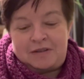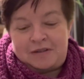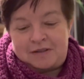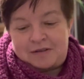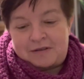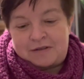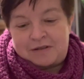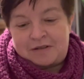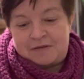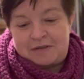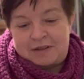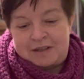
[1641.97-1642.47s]

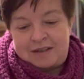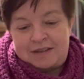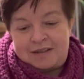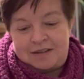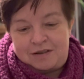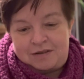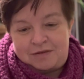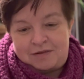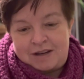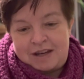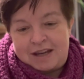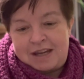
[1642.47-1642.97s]
all the
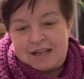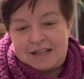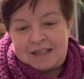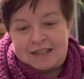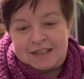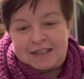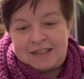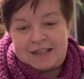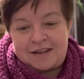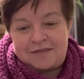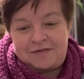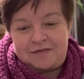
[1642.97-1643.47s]
history and
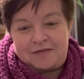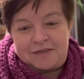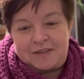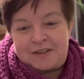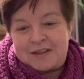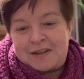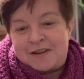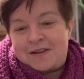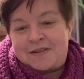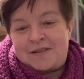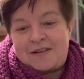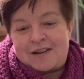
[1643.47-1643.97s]
stuff.
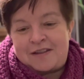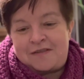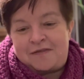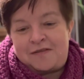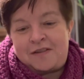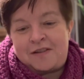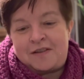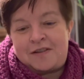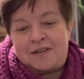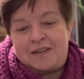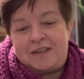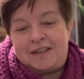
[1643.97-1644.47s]
So I
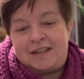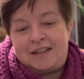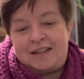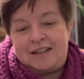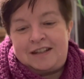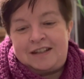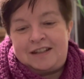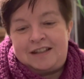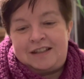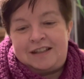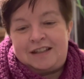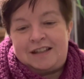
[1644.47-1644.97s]
thought
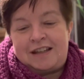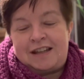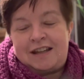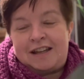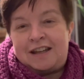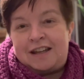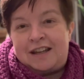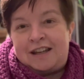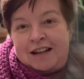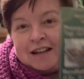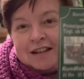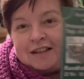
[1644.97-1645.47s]

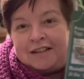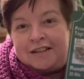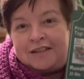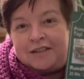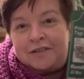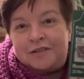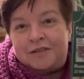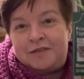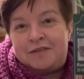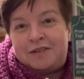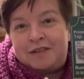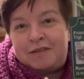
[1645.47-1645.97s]
I
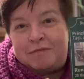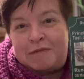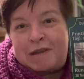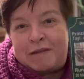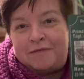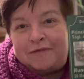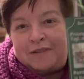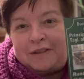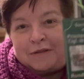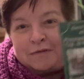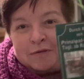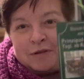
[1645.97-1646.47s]
took this
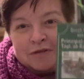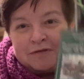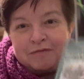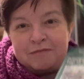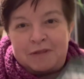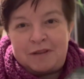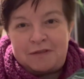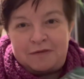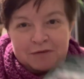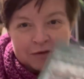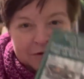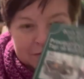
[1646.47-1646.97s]
pamphlet with
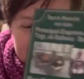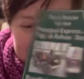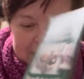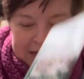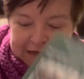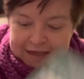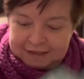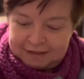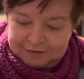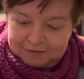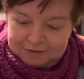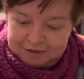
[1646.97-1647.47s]
me for my
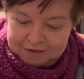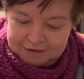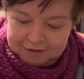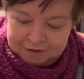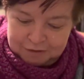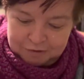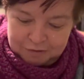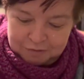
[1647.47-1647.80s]
next visit to